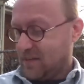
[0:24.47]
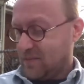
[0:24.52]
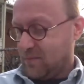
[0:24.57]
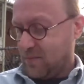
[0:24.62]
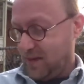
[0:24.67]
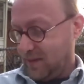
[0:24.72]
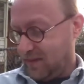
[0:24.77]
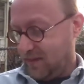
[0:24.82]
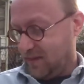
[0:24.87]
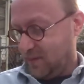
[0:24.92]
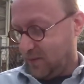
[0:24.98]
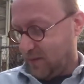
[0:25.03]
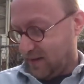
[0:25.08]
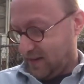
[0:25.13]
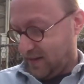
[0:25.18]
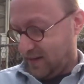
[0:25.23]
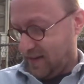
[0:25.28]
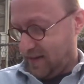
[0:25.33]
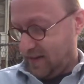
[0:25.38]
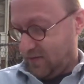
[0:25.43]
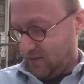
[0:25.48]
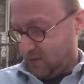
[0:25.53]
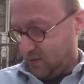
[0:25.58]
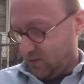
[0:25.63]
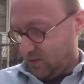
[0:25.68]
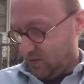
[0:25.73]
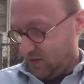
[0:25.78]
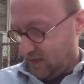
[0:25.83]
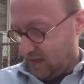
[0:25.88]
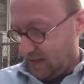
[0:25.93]
But anyway,
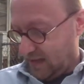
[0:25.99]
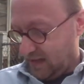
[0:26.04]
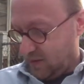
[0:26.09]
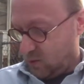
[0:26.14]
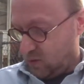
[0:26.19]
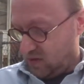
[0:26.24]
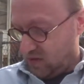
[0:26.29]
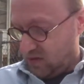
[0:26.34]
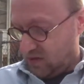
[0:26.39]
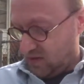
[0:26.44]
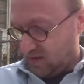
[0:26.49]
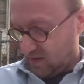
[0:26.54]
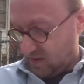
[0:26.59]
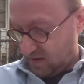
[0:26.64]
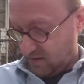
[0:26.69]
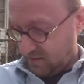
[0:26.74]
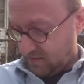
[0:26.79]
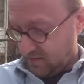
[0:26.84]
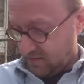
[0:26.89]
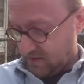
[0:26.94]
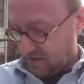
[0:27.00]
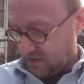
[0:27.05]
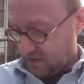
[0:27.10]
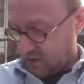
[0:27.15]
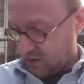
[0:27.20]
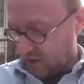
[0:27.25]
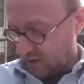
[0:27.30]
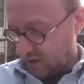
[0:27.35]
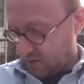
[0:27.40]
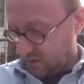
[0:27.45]
after the language stuff in the
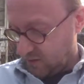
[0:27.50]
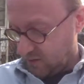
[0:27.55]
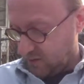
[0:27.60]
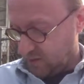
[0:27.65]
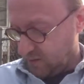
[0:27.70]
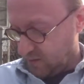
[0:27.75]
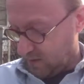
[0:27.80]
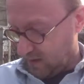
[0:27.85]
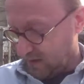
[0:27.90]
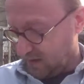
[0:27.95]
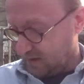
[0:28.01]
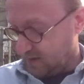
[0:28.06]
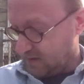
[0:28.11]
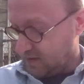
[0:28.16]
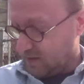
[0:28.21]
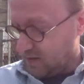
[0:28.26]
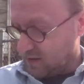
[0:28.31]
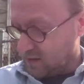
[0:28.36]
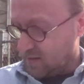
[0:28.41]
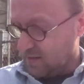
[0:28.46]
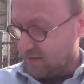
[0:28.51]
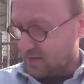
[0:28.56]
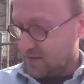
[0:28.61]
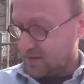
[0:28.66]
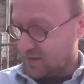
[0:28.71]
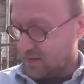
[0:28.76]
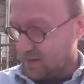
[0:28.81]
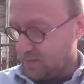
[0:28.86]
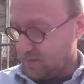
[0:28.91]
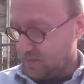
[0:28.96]
chapter, right, they talk about
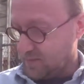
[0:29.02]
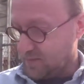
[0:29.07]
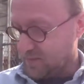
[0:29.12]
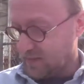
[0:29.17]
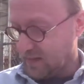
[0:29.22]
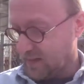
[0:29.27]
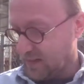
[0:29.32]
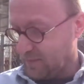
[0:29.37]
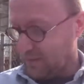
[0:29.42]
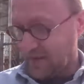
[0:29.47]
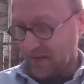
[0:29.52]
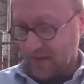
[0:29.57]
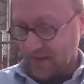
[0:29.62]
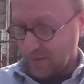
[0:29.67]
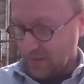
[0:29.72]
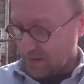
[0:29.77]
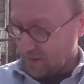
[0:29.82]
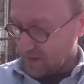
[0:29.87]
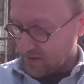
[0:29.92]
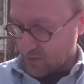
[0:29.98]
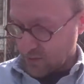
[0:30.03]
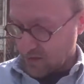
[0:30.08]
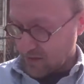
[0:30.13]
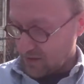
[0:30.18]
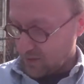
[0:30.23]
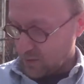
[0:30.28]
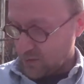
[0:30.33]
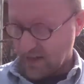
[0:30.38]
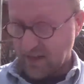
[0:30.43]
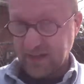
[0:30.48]
some, and I might be going a
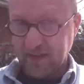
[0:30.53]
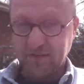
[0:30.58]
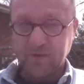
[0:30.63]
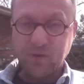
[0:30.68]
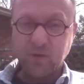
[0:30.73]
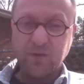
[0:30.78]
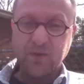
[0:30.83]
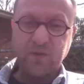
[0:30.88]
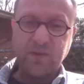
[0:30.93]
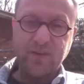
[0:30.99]
little bit out of order.